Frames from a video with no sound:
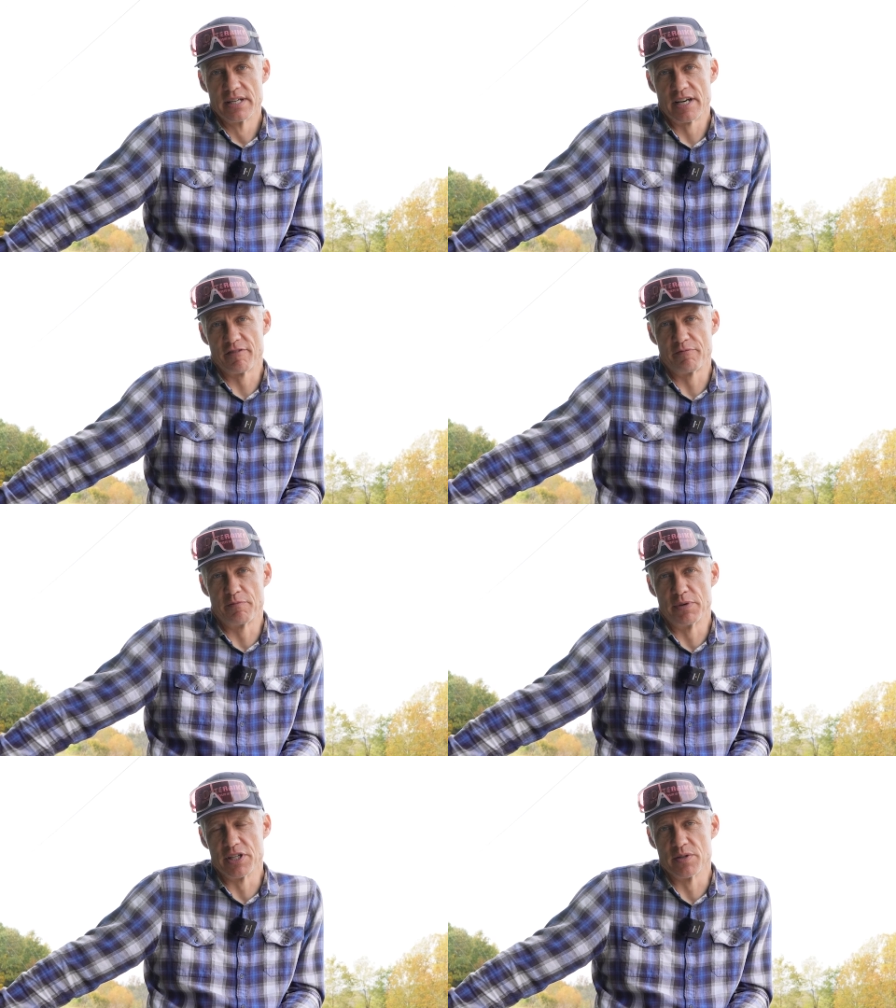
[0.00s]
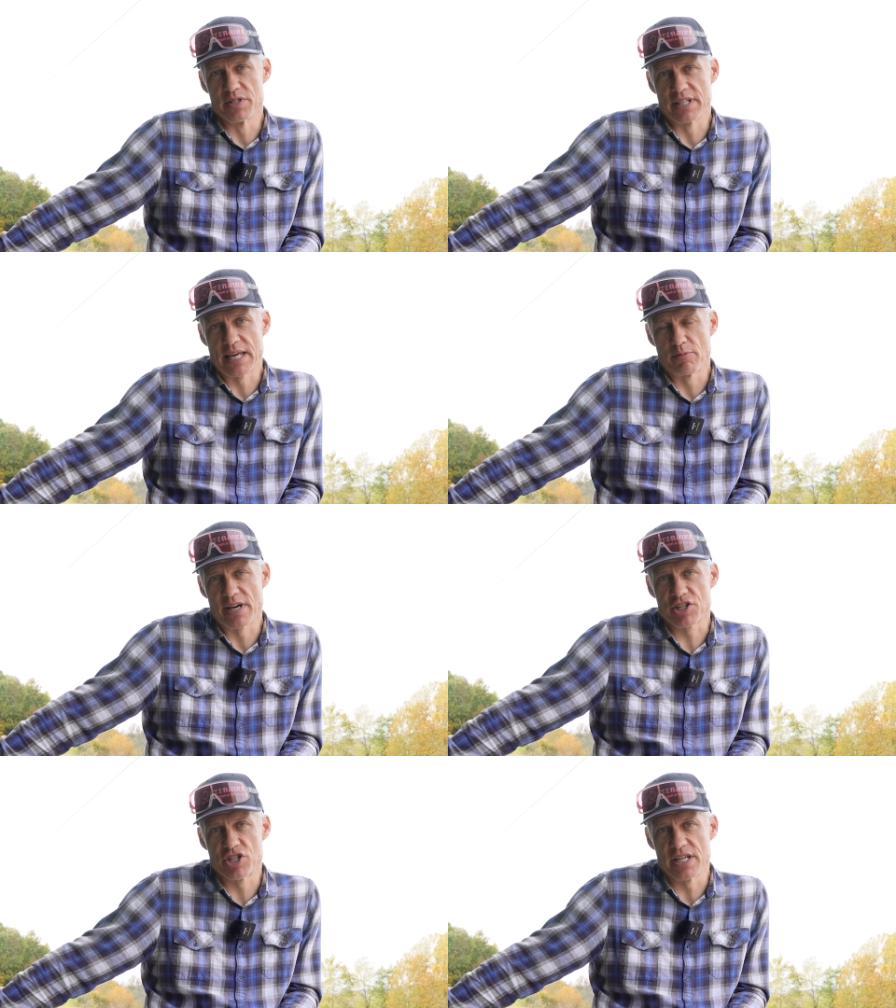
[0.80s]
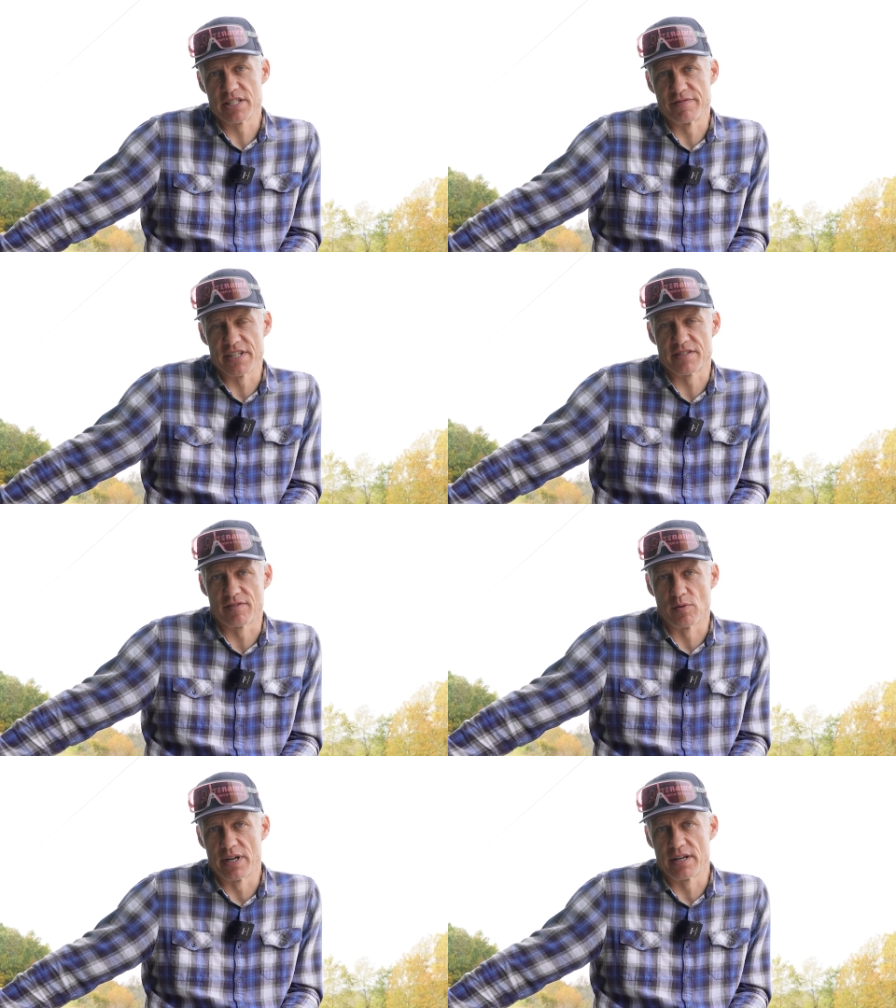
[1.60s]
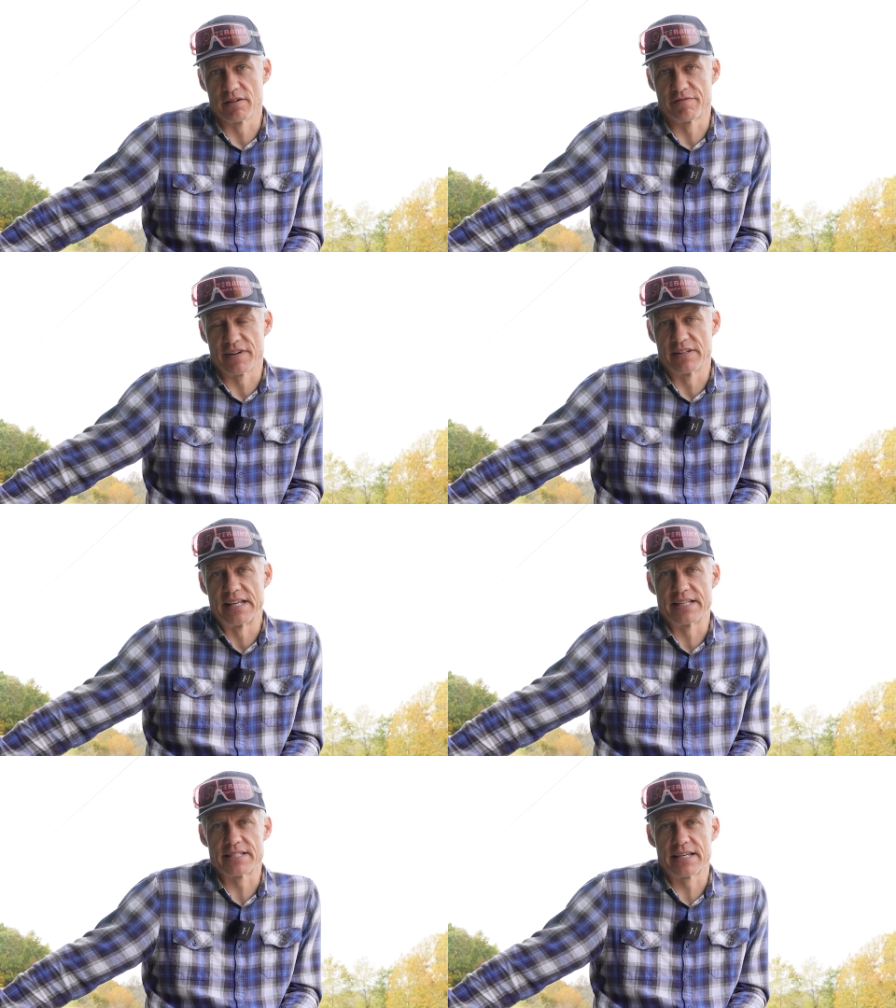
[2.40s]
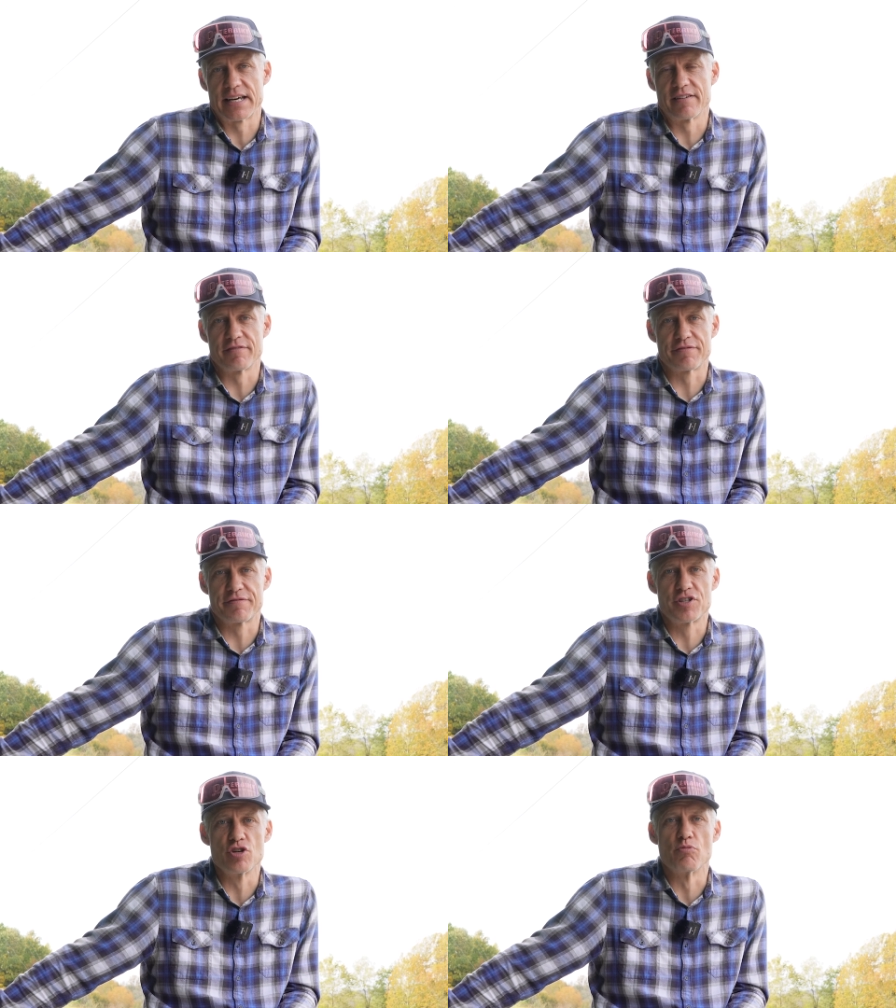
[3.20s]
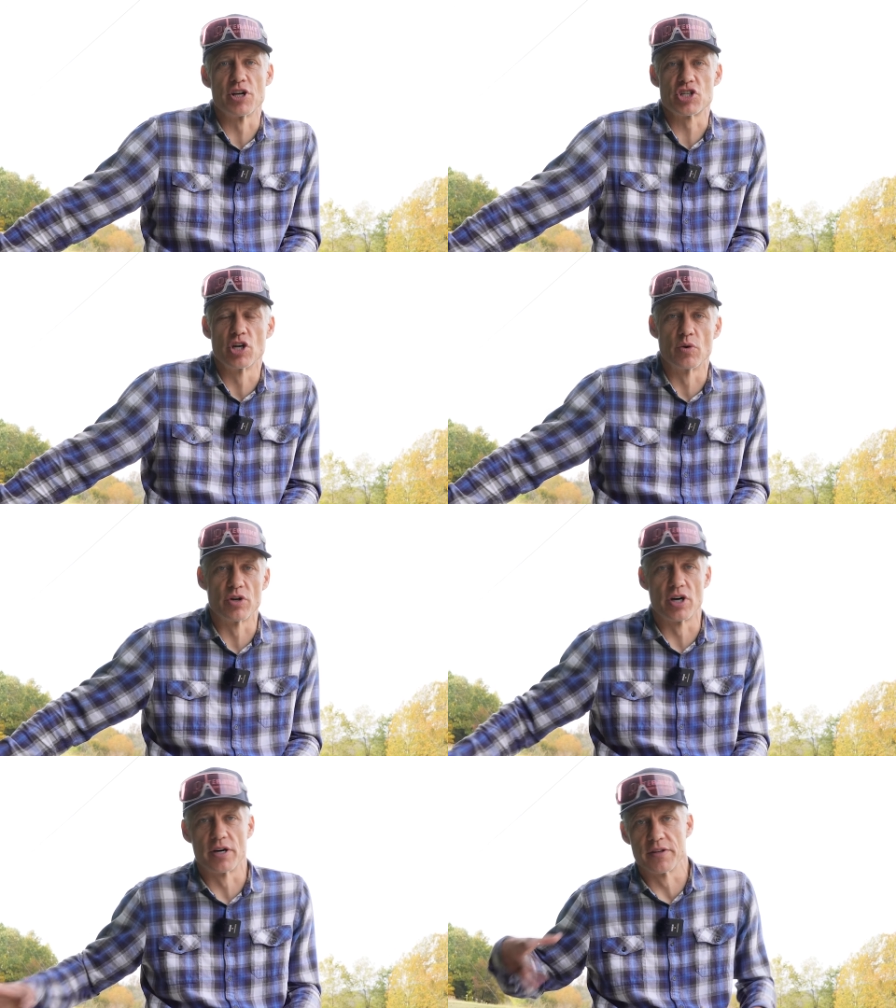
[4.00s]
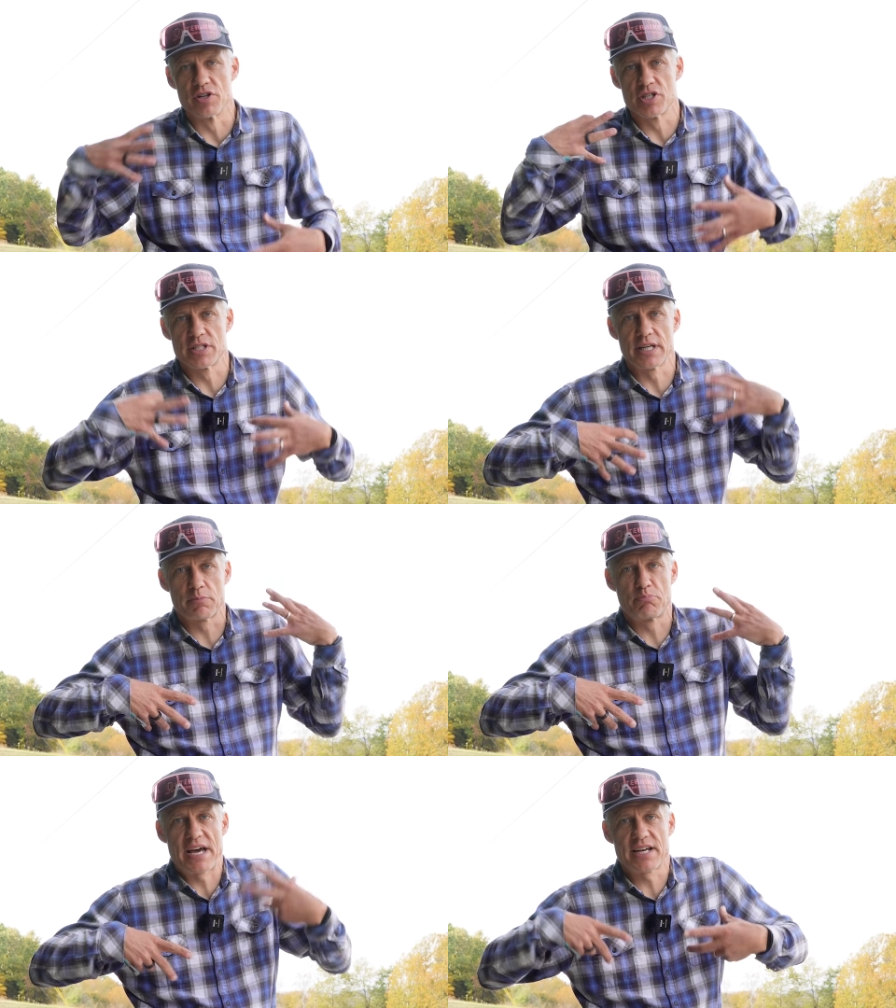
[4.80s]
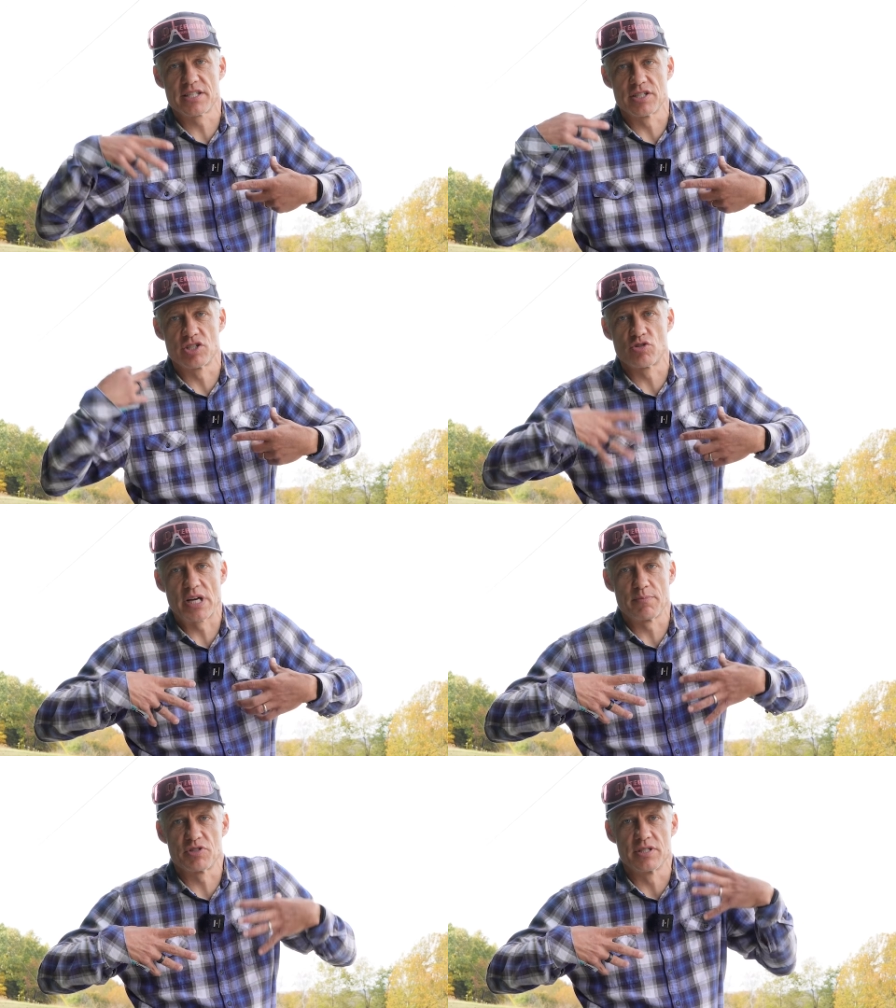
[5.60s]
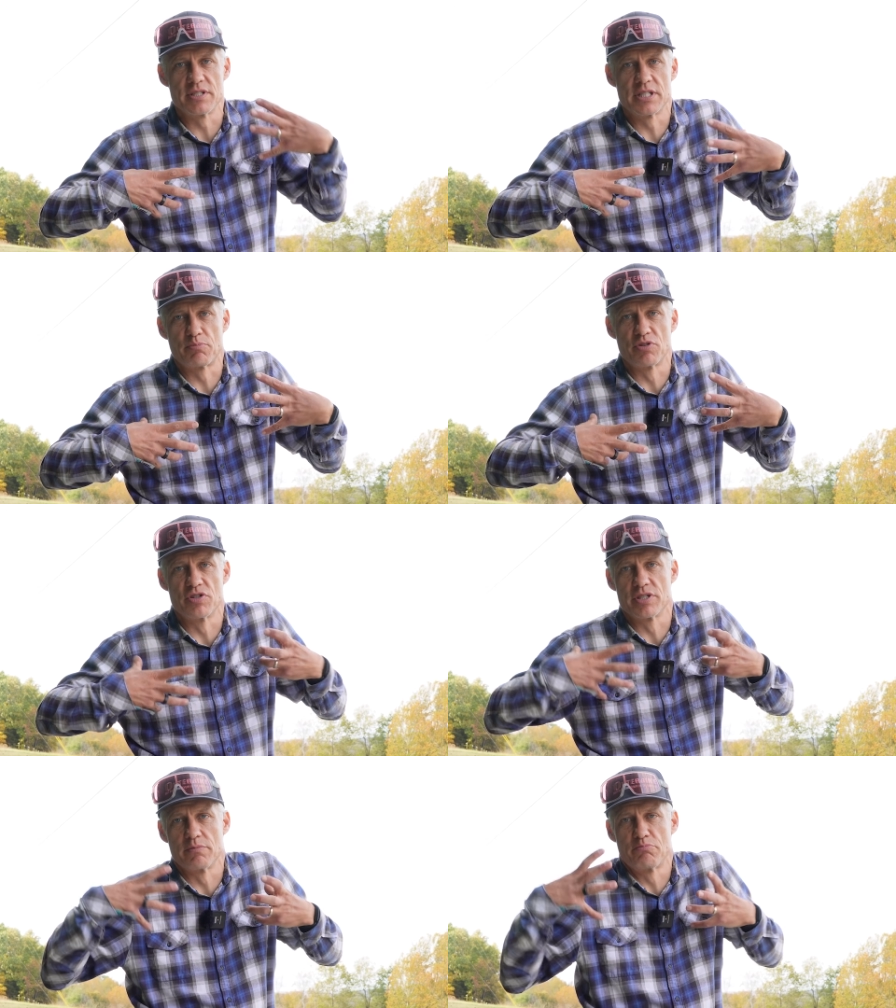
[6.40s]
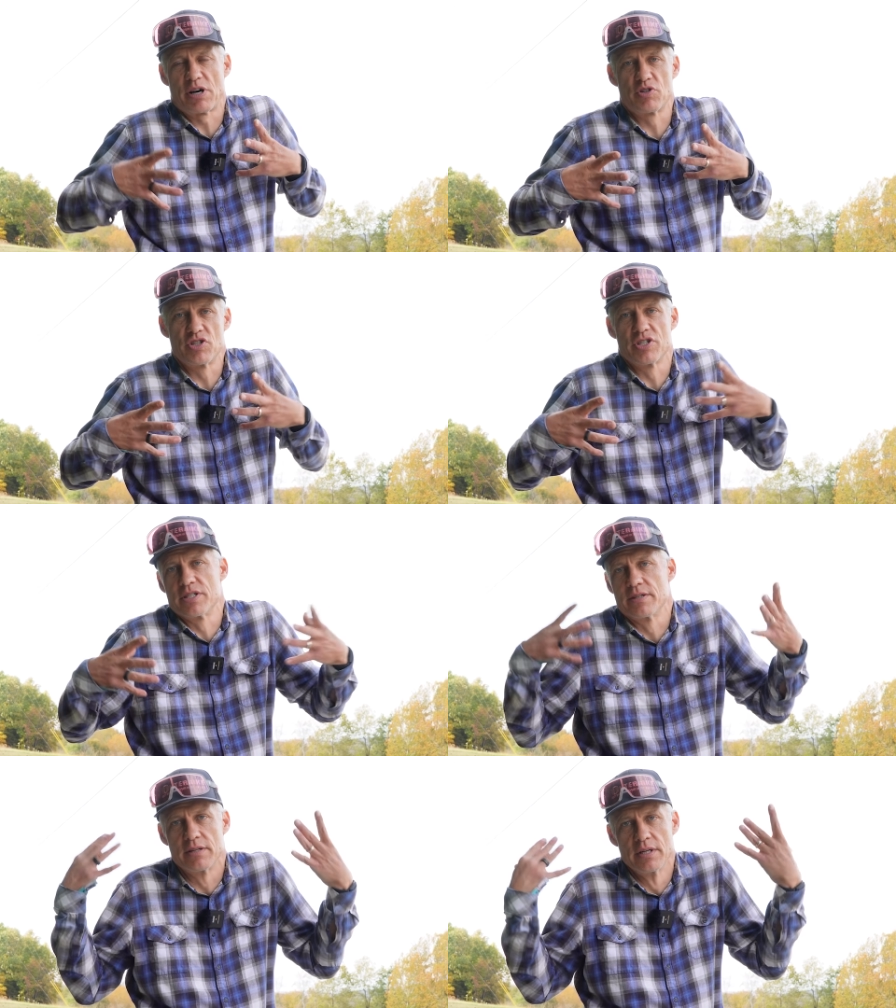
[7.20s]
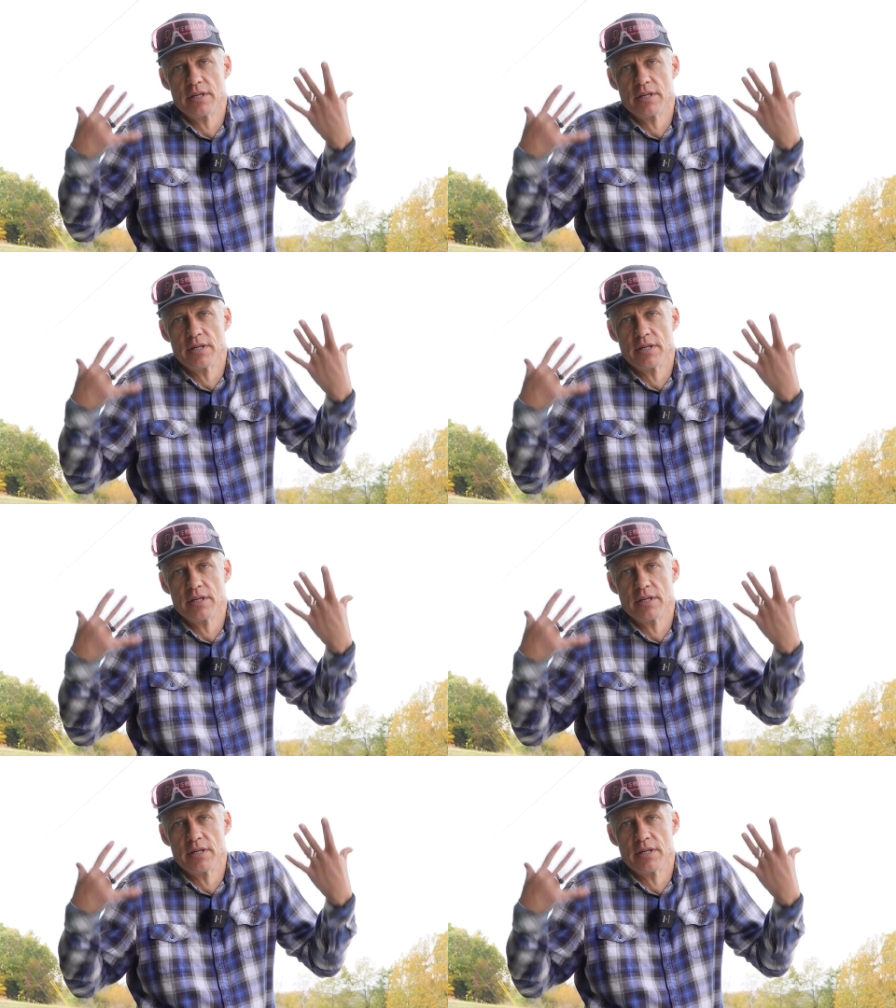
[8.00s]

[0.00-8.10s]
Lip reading: I've been using the Camelback Chase vest for a while and found that to have too much going on. There's just like packs and straps and zippers and pouches and